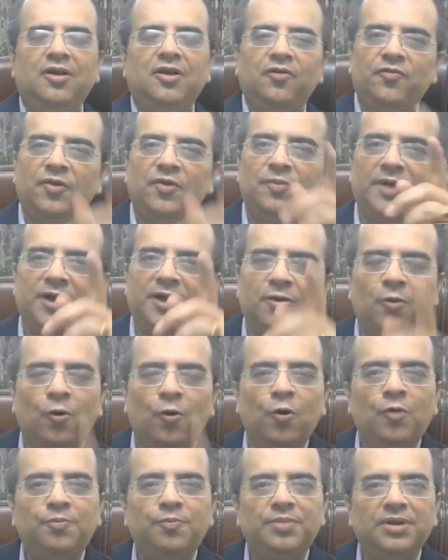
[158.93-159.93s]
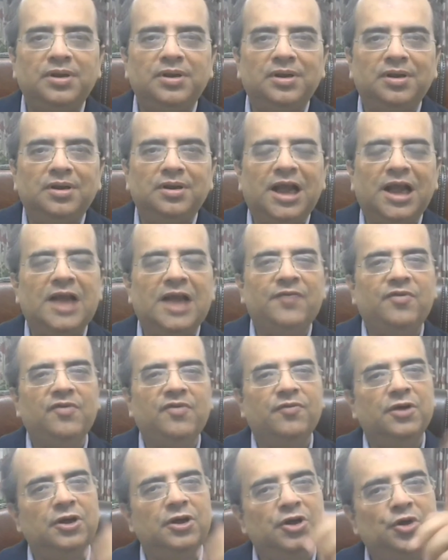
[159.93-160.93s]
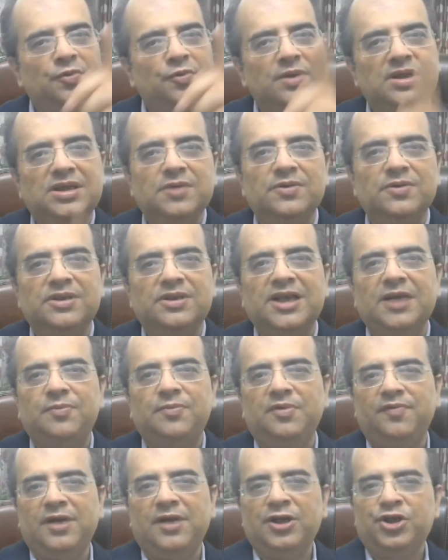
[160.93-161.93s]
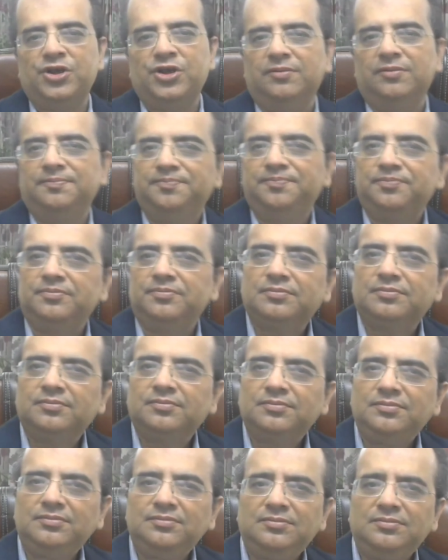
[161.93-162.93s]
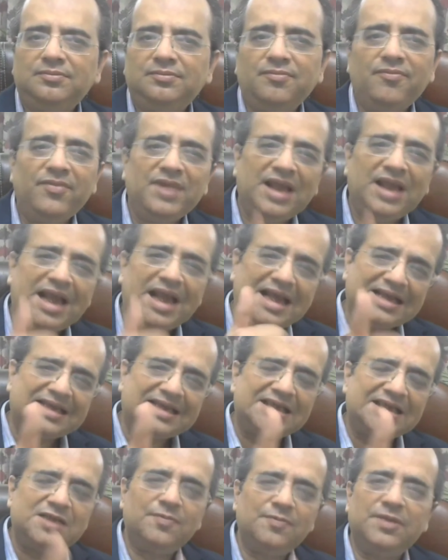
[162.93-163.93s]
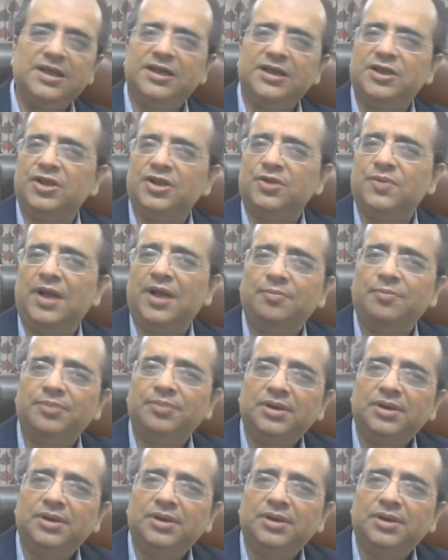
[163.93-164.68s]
we bring hope and we work towards suicide prevention. Accessibility to help.